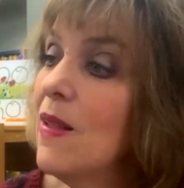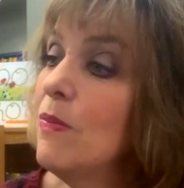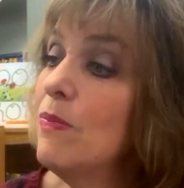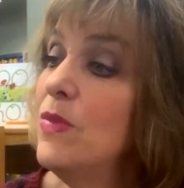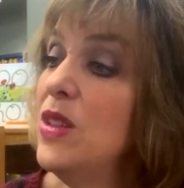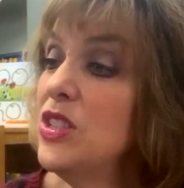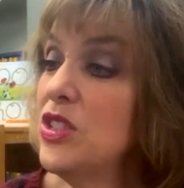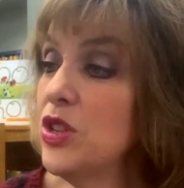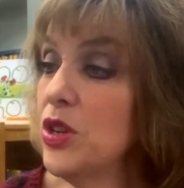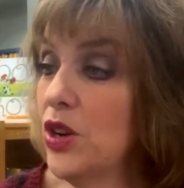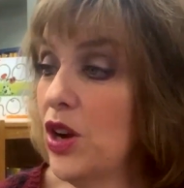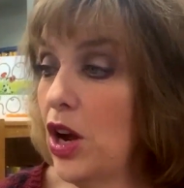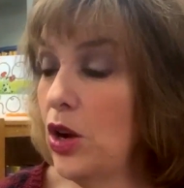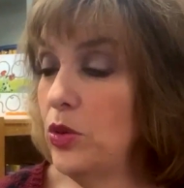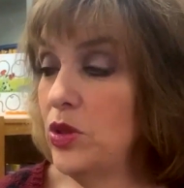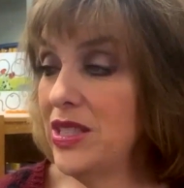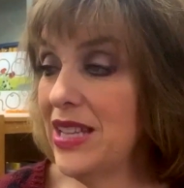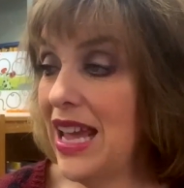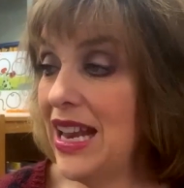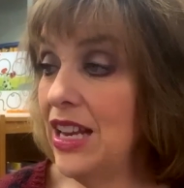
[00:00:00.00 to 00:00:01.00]
Mr.
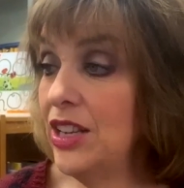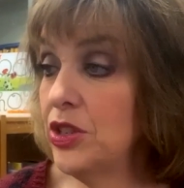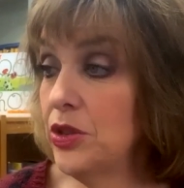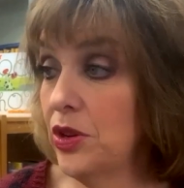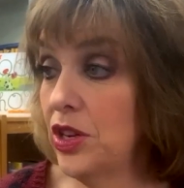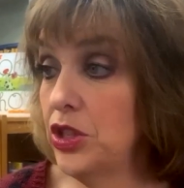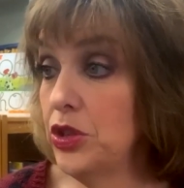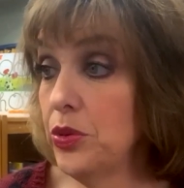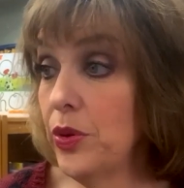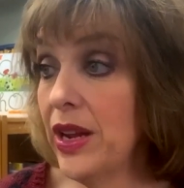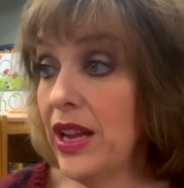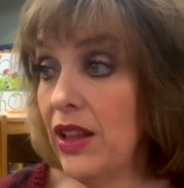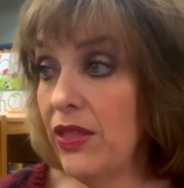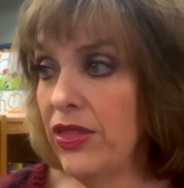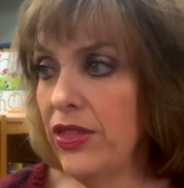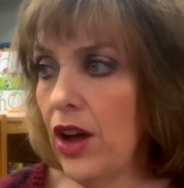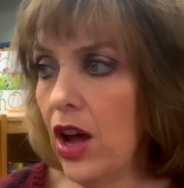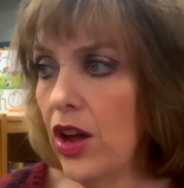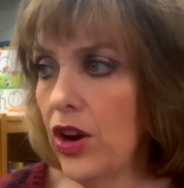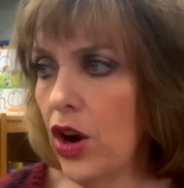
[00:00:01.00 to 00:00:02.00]
Goat sat under a tree and
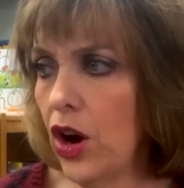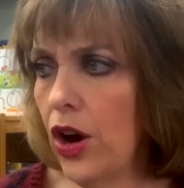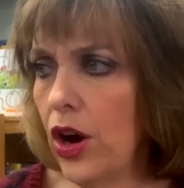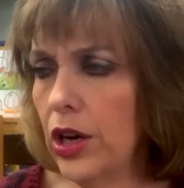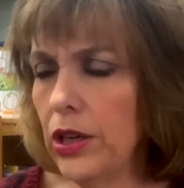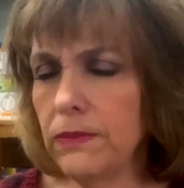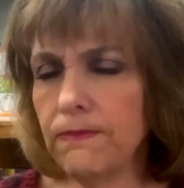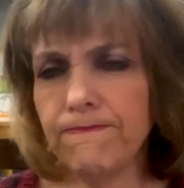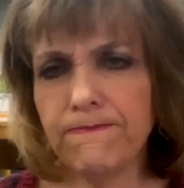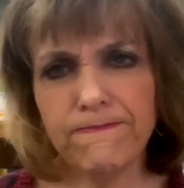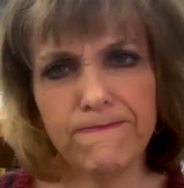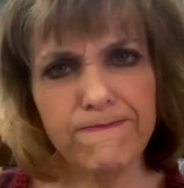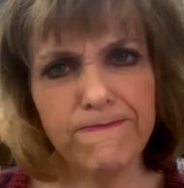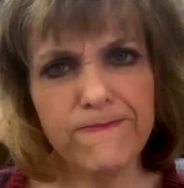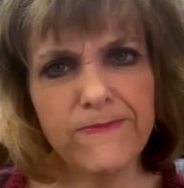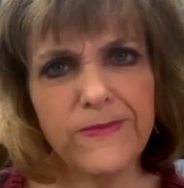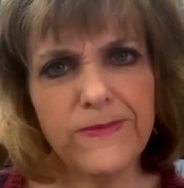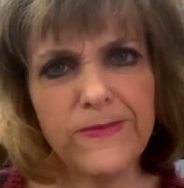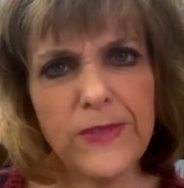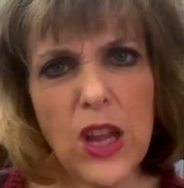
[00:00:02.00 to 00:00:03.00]
thought hard.
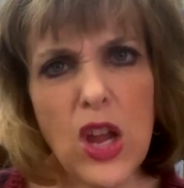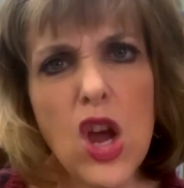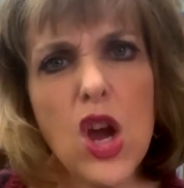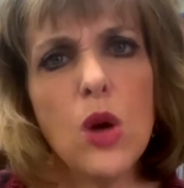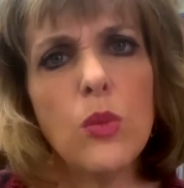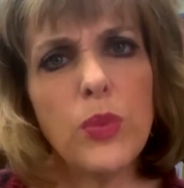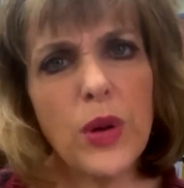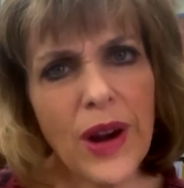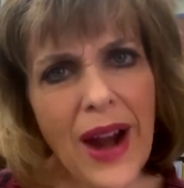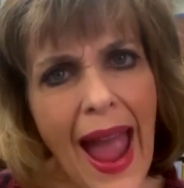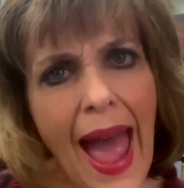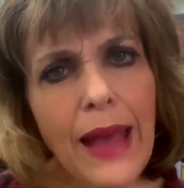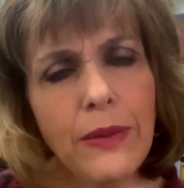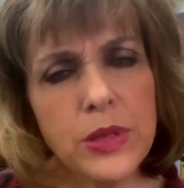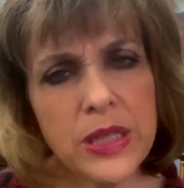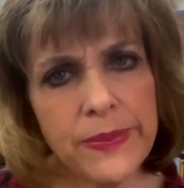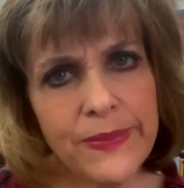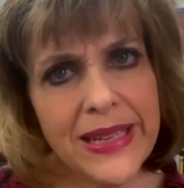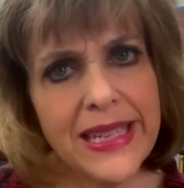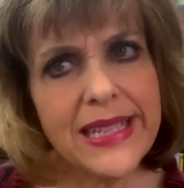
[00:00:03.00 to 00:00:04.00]

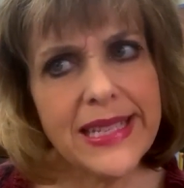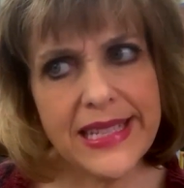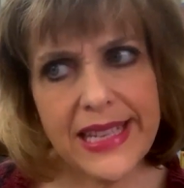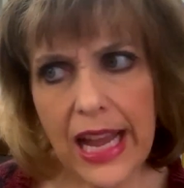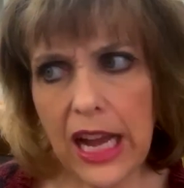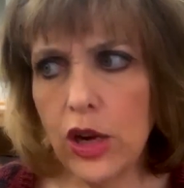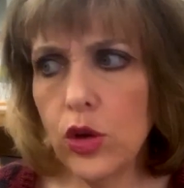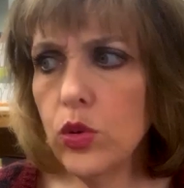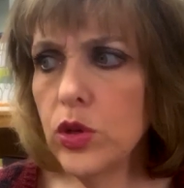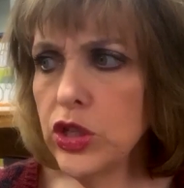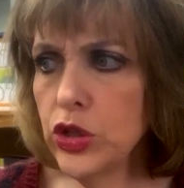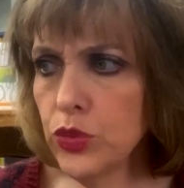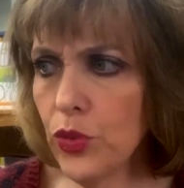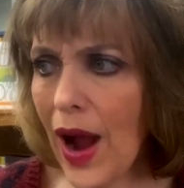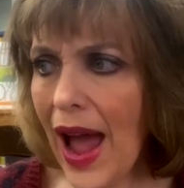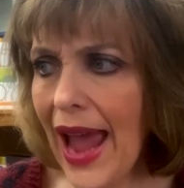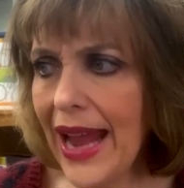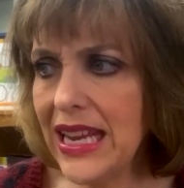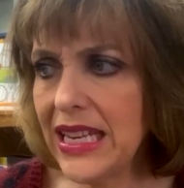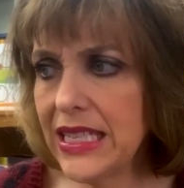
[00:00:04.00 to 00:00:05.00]
Perhaps Miss Skunk was
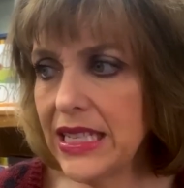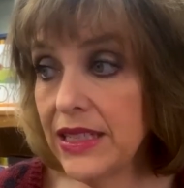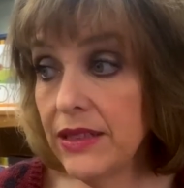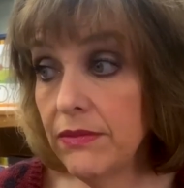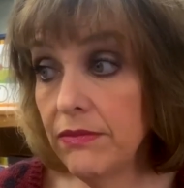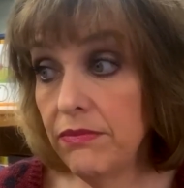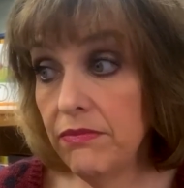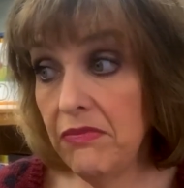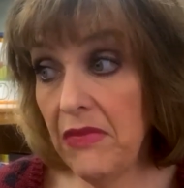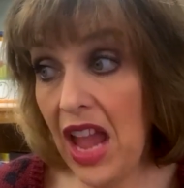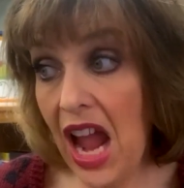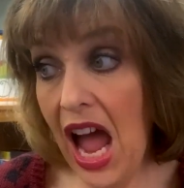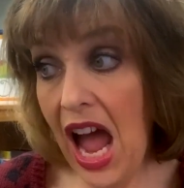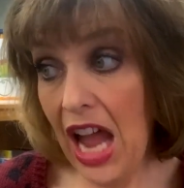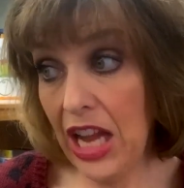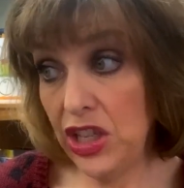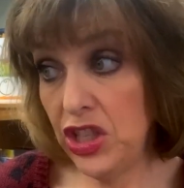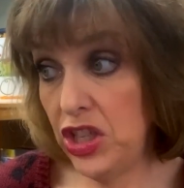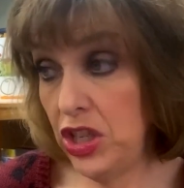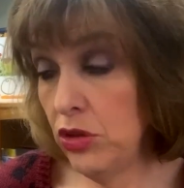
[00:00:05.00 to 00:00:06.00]
right.
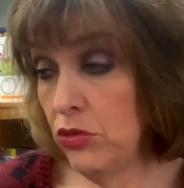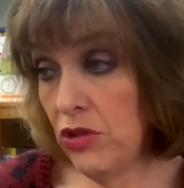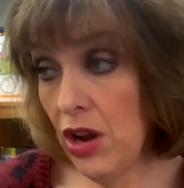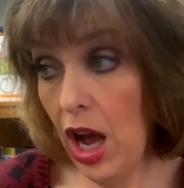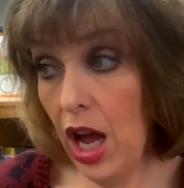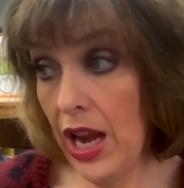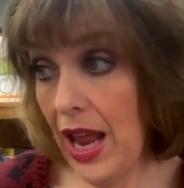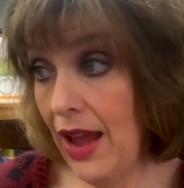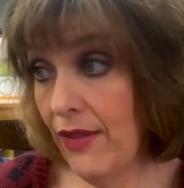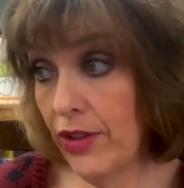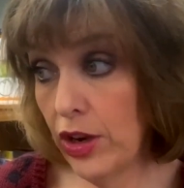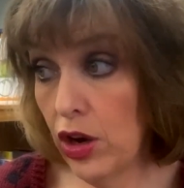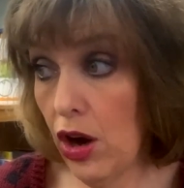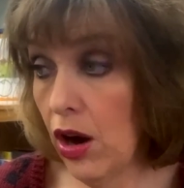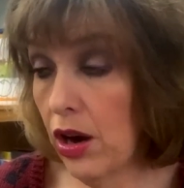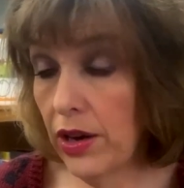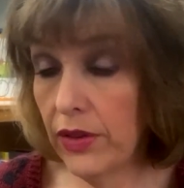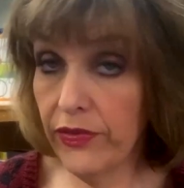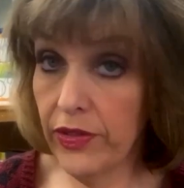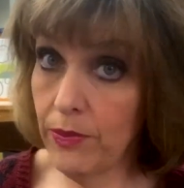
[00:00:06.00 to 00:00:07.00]
"I do not have a
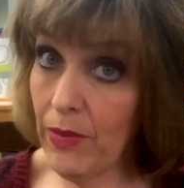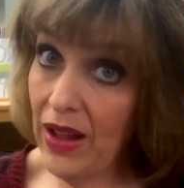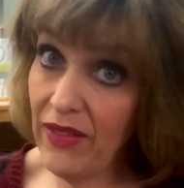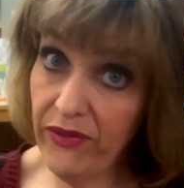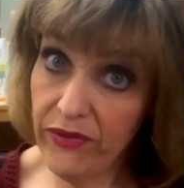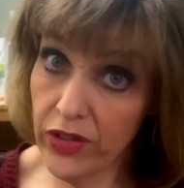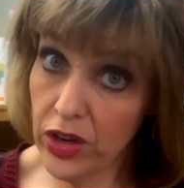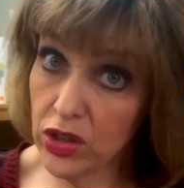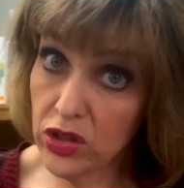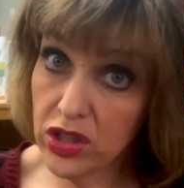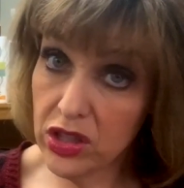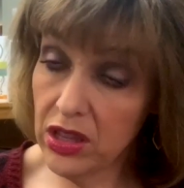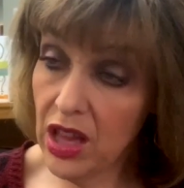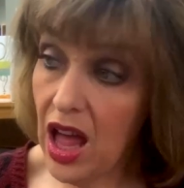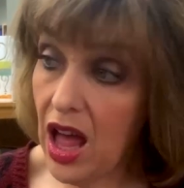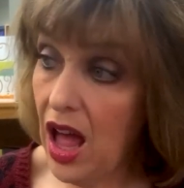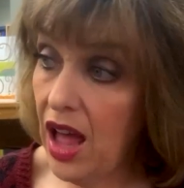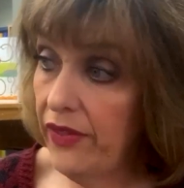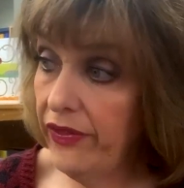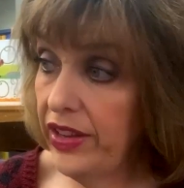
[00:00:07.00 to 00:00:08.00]
card for my first
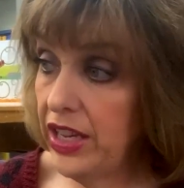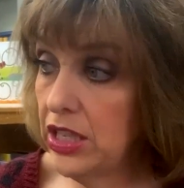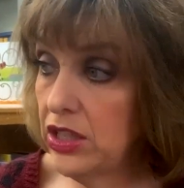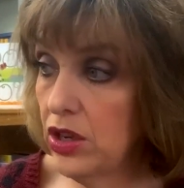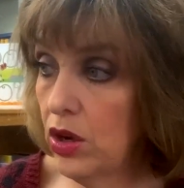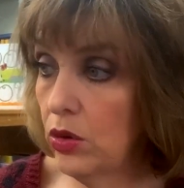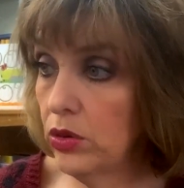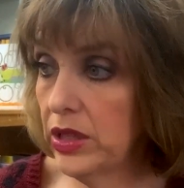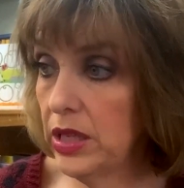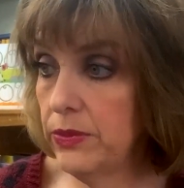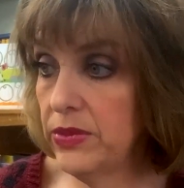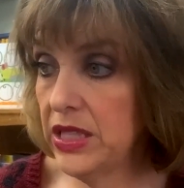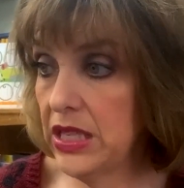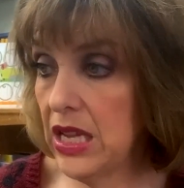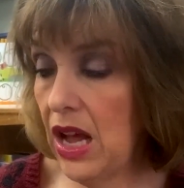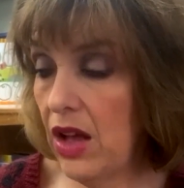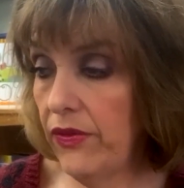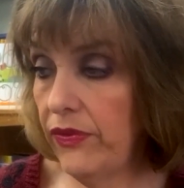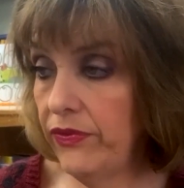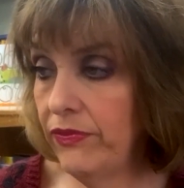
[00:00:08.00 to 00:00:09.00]
love," he told
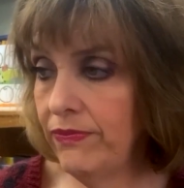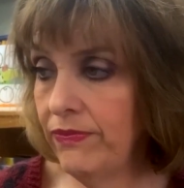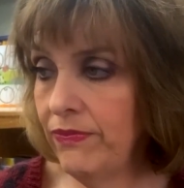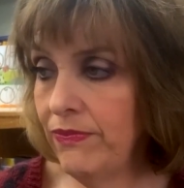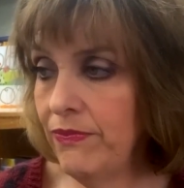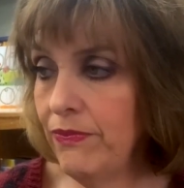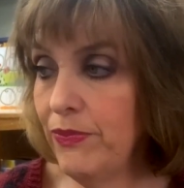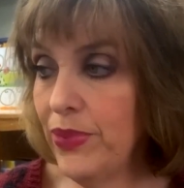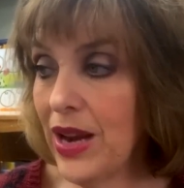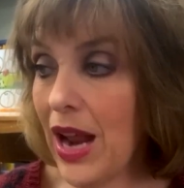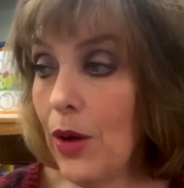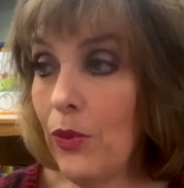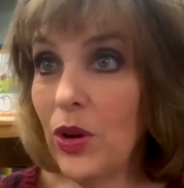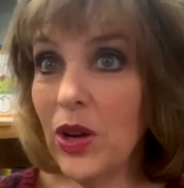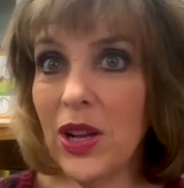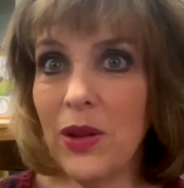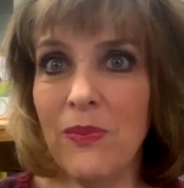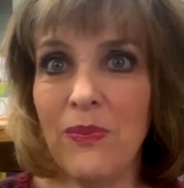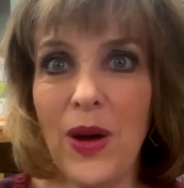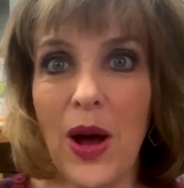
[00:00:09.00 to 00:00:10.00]
himself, "but I will
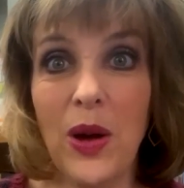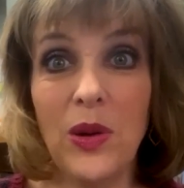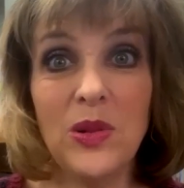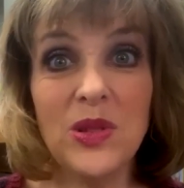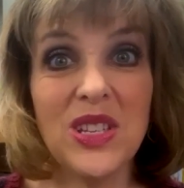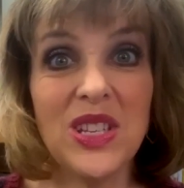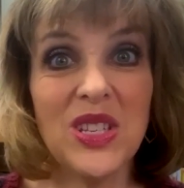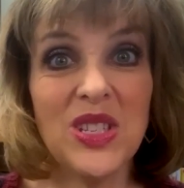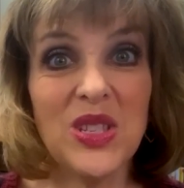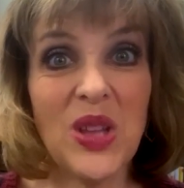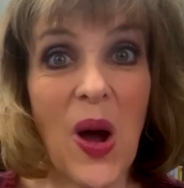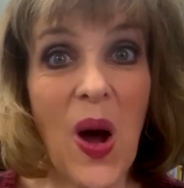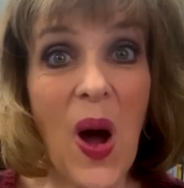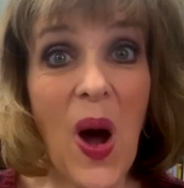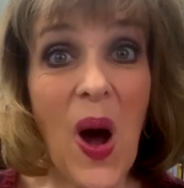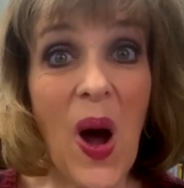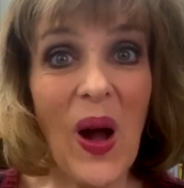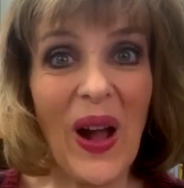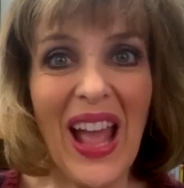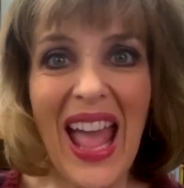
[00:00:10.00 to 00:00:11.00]
compose a
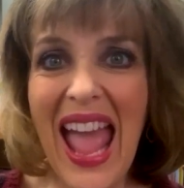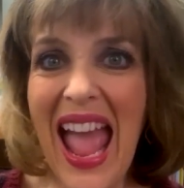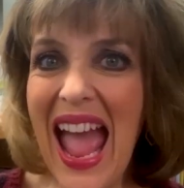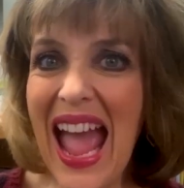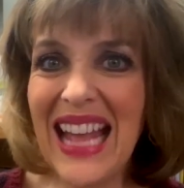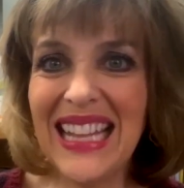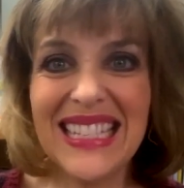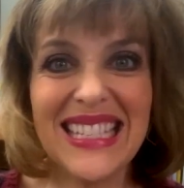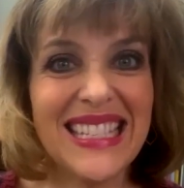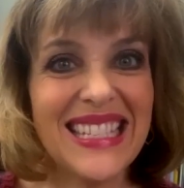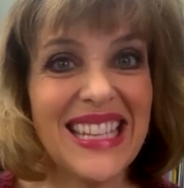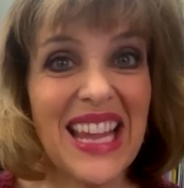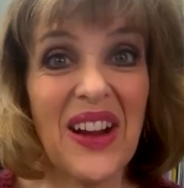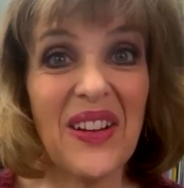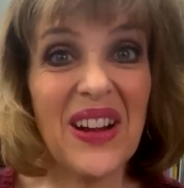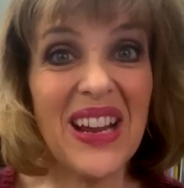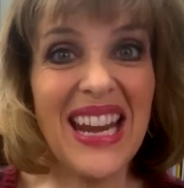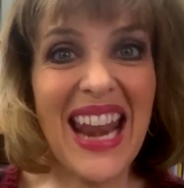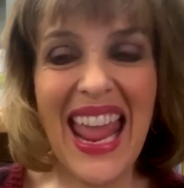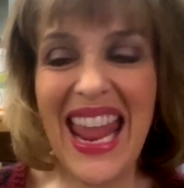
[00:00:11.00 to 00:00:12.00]
song and
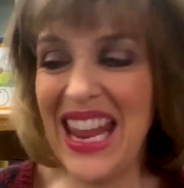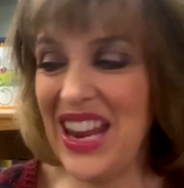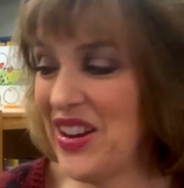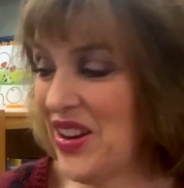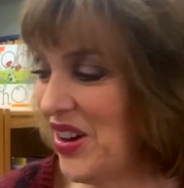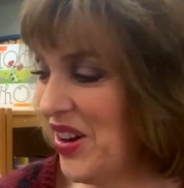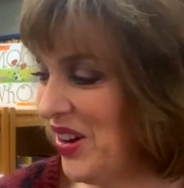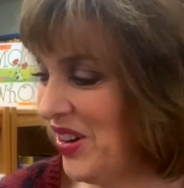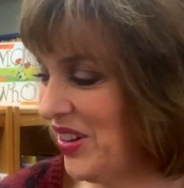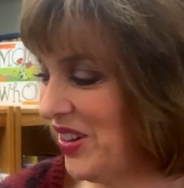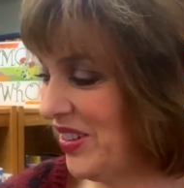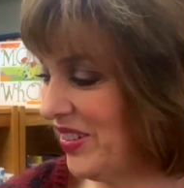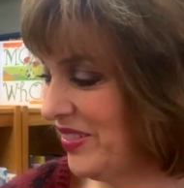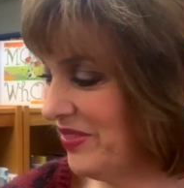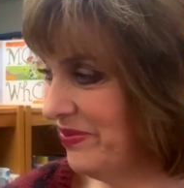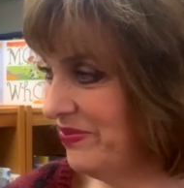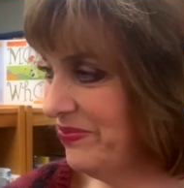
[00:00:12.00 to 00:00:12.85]
serenade her."